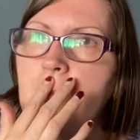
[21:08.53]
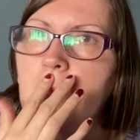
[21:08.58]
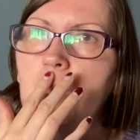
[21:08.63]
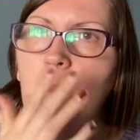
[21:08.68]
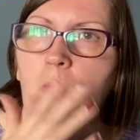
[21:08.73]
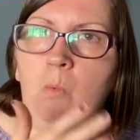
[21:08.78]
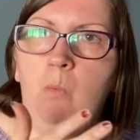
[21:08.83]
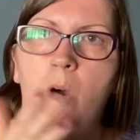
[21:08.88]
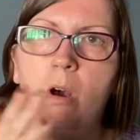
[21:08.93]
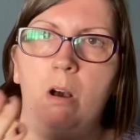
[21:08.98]

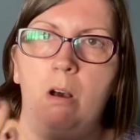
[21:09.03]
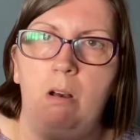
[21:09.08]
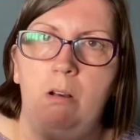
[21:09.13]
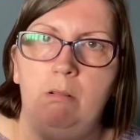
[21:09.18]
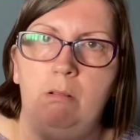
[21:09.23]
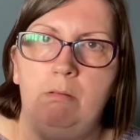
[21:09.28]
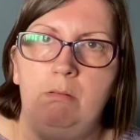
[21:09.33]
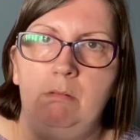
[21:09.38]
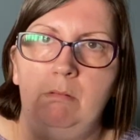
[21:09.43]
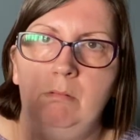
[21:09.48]
what
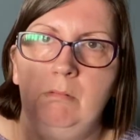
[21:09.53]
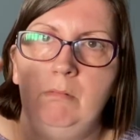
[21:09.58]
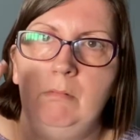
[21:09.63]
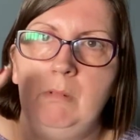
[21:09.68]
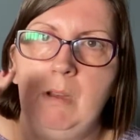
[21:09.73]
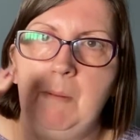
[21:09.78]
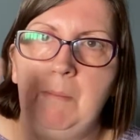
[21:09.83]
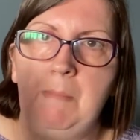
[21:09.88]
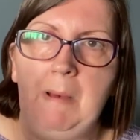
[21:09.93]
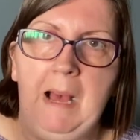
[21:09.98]

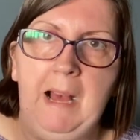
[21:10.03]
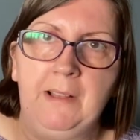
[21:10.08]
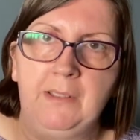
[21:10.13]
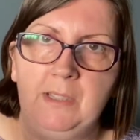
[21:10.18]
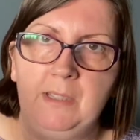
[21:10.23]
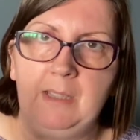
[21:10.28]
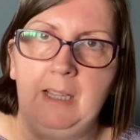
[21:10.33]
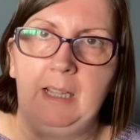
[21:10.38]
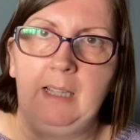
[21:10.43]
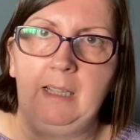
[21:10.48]

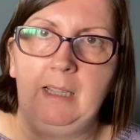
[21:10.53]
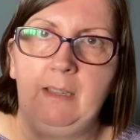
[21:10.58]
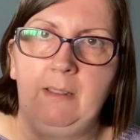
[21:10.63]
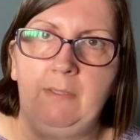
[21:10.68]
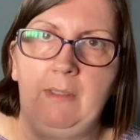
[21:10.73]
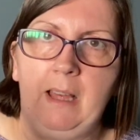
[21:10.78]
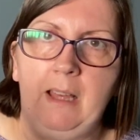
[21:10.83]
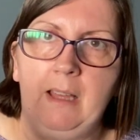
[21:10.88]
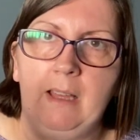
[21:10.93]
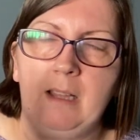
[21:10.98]
pattern that
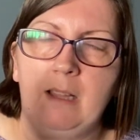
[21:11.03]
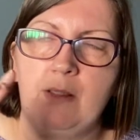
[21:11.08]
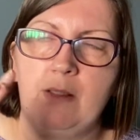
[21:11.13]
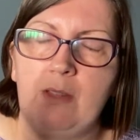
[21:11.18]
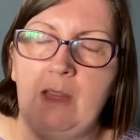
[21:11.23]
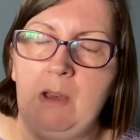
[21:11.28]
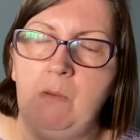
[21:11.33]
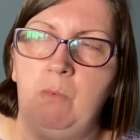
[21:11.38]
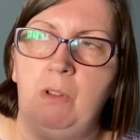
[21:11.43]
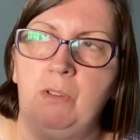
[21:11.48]

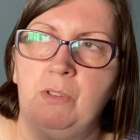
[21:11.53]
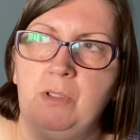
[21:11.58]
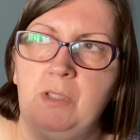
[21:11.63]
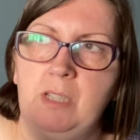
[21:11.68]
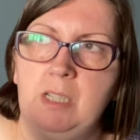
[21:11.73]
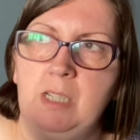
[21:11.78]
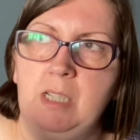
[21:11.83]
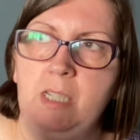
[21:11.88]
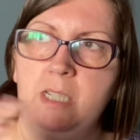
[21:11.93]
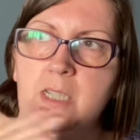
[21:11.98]
they
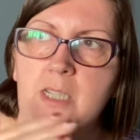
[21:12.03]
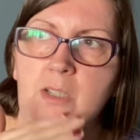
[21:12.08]
wanted,